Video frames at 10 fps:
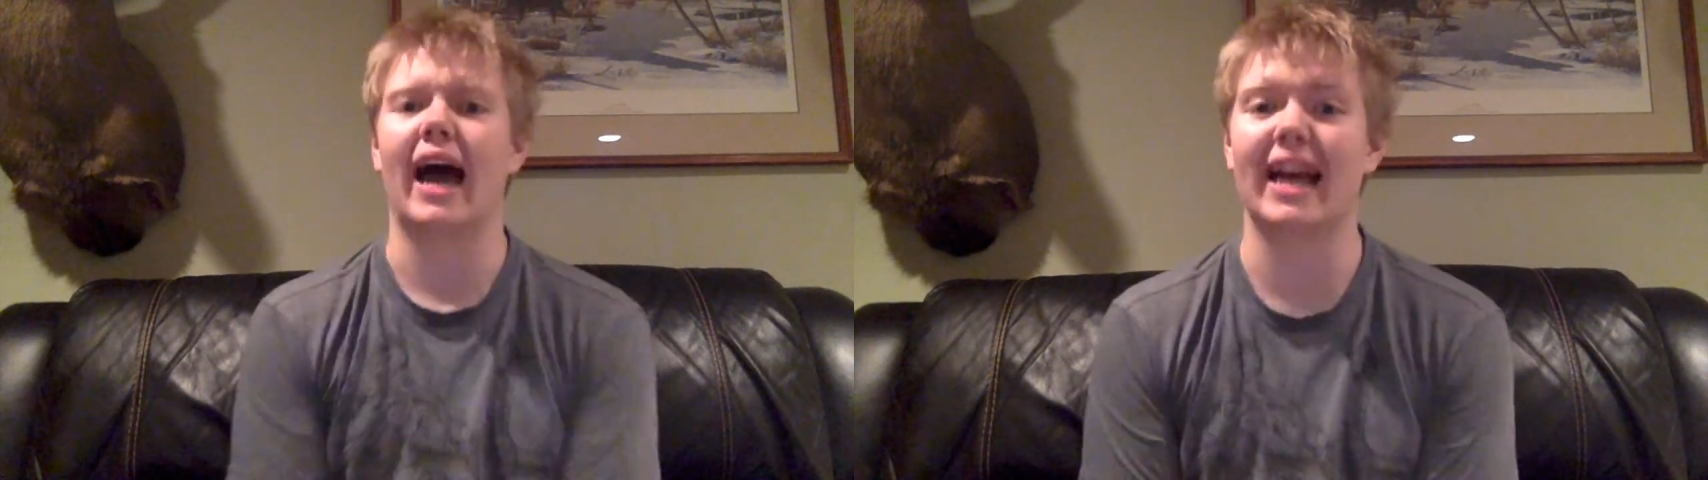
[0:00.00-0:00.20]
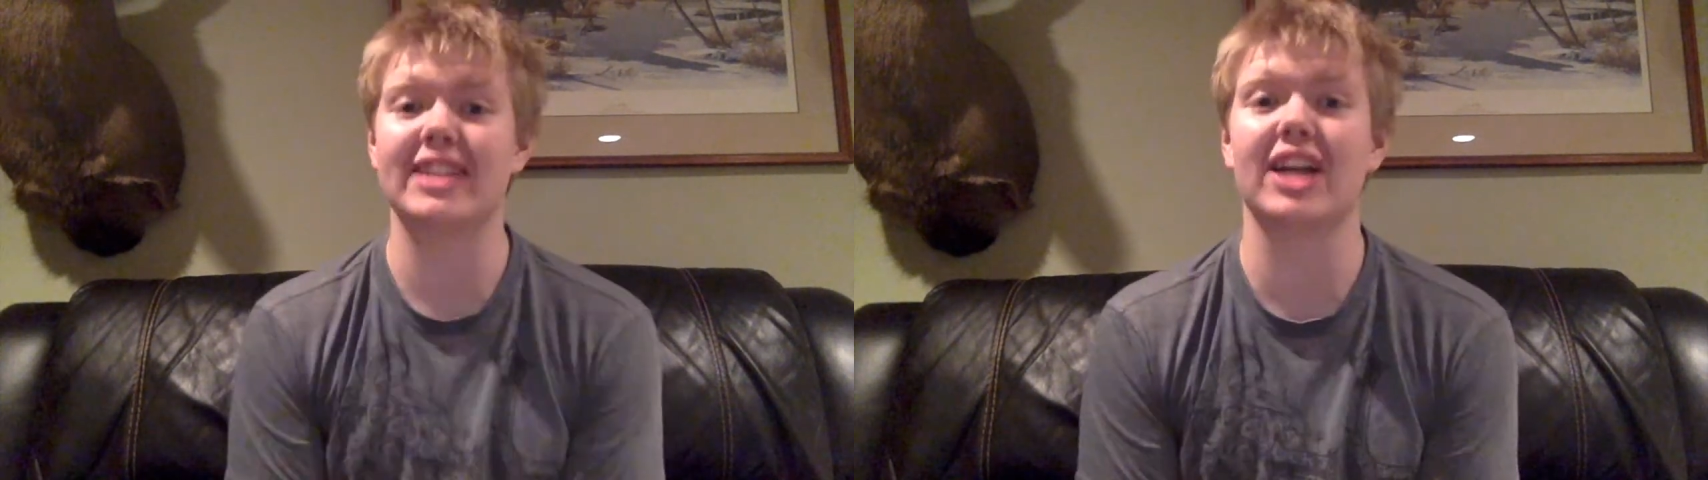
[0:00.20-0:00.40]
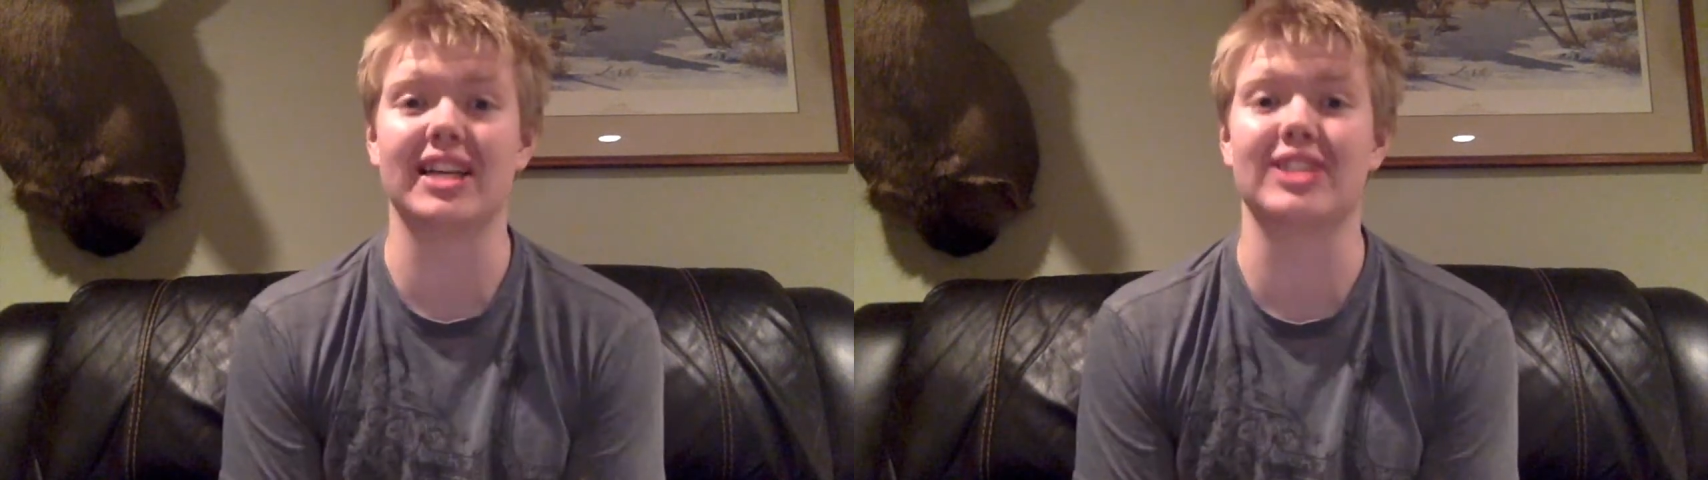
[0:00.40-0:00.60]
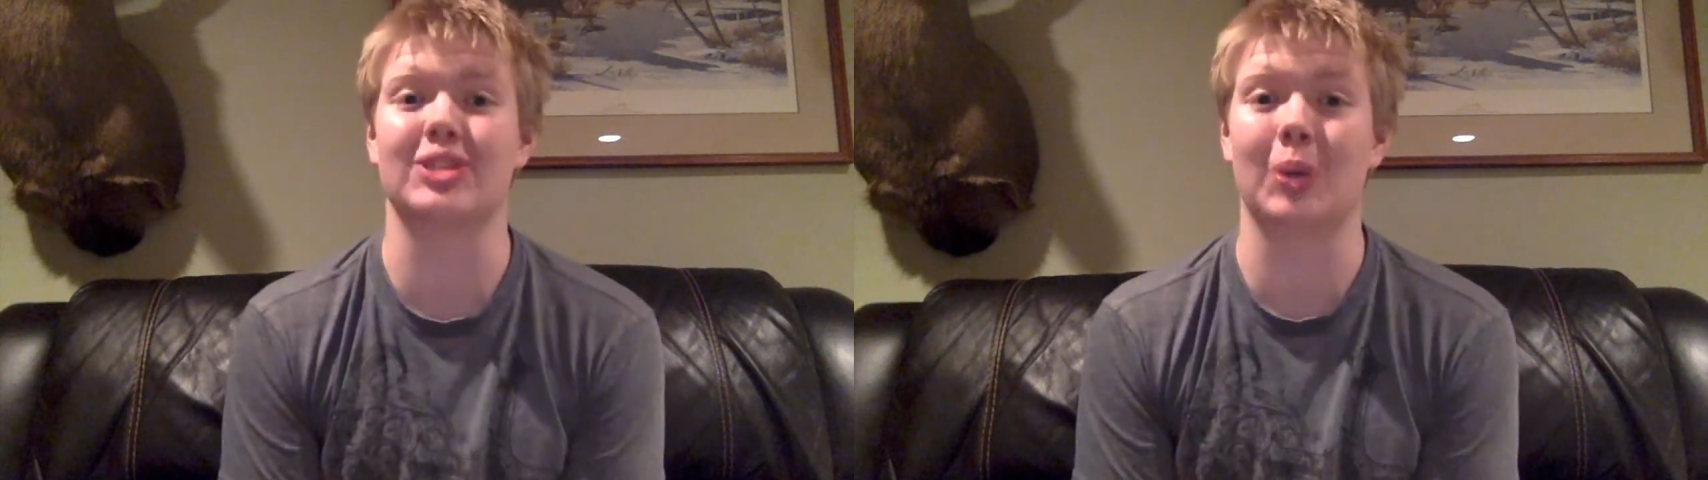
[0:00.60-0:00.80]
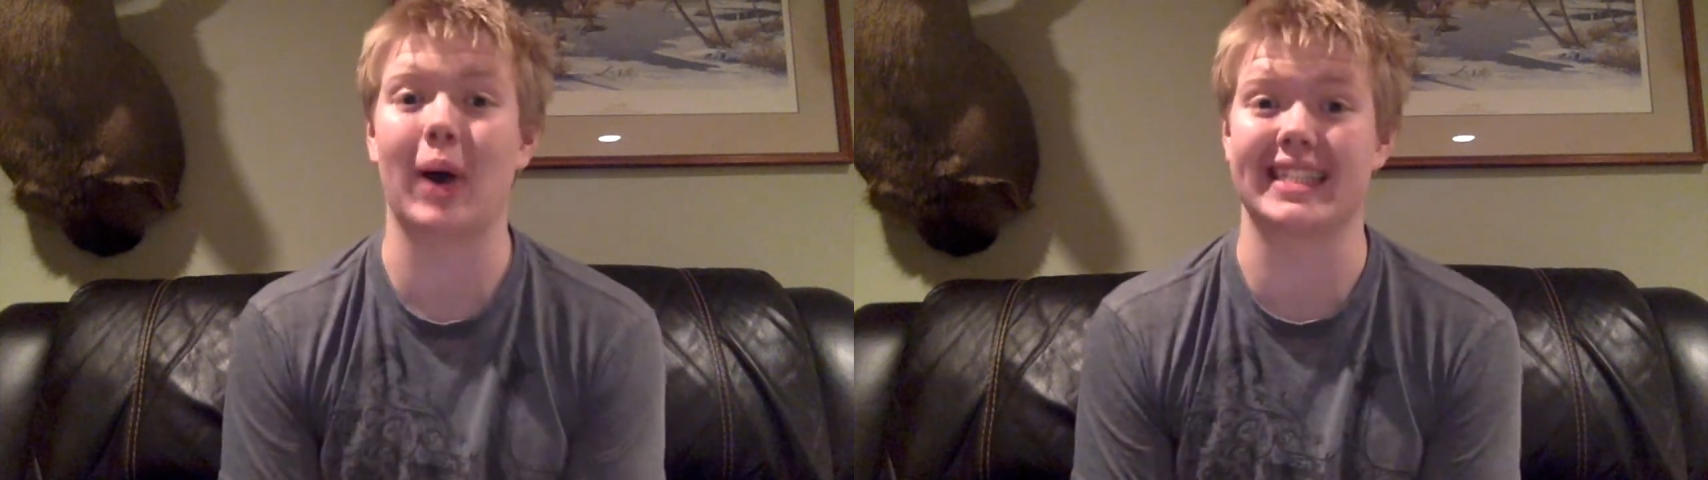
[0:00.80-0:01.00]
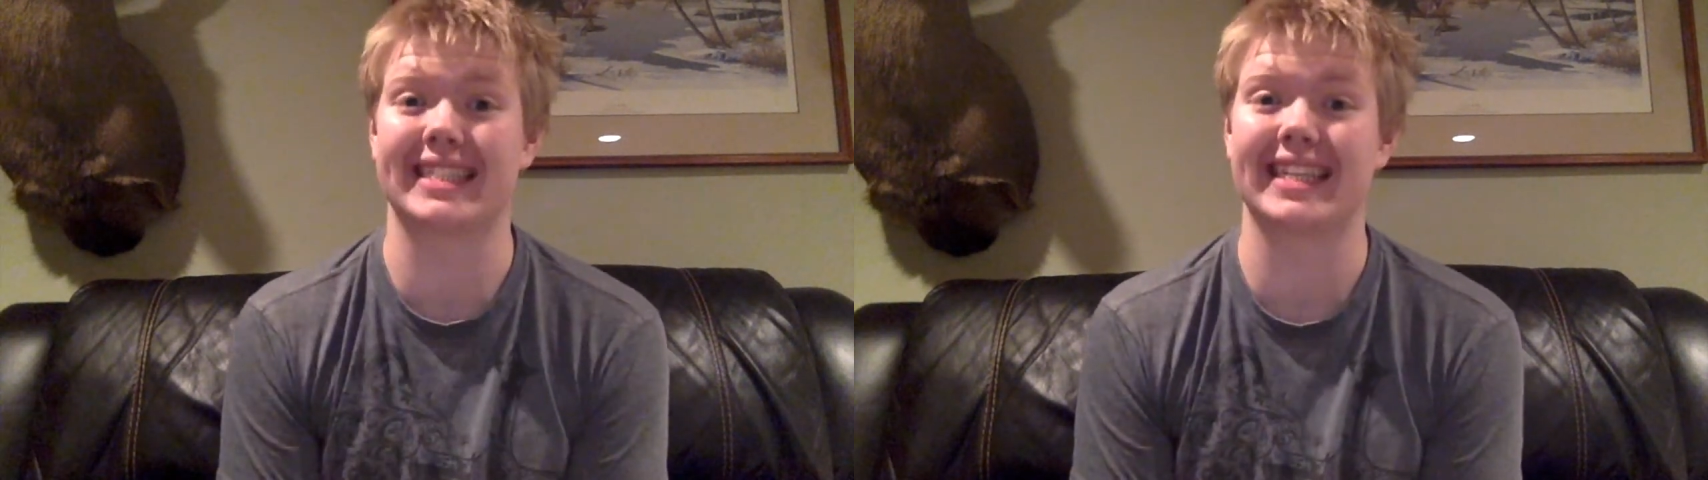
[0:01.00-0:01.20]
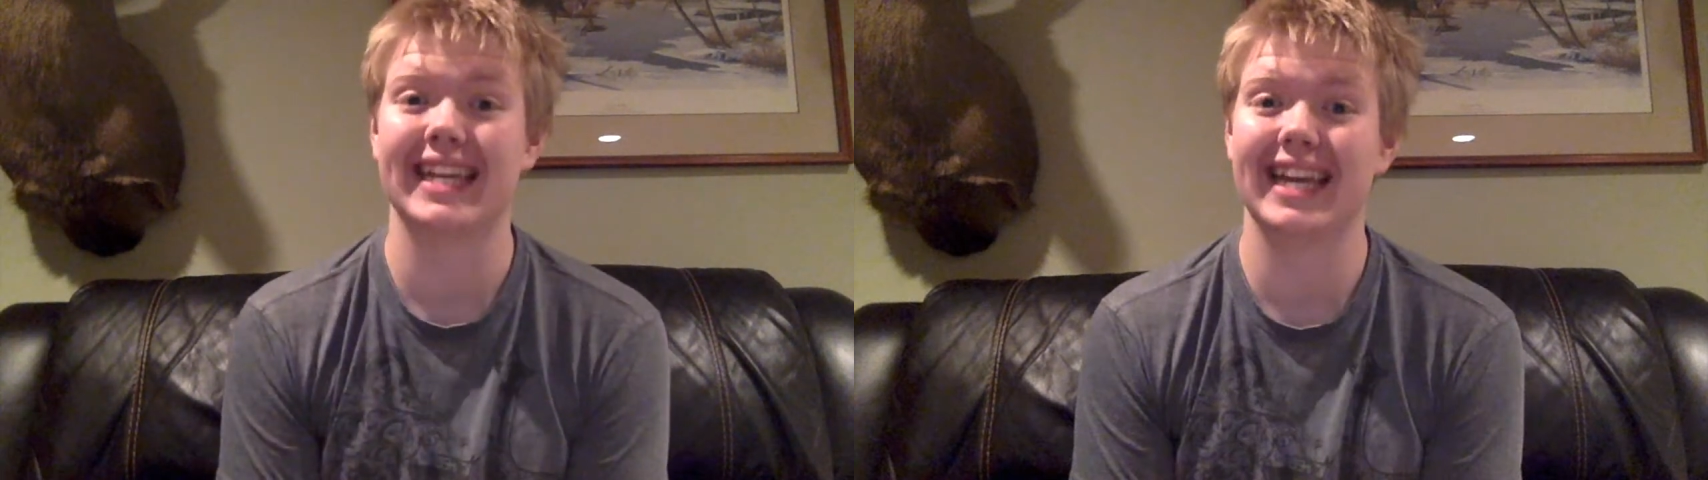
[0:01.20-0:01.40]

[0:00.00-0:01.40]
I saw this twice.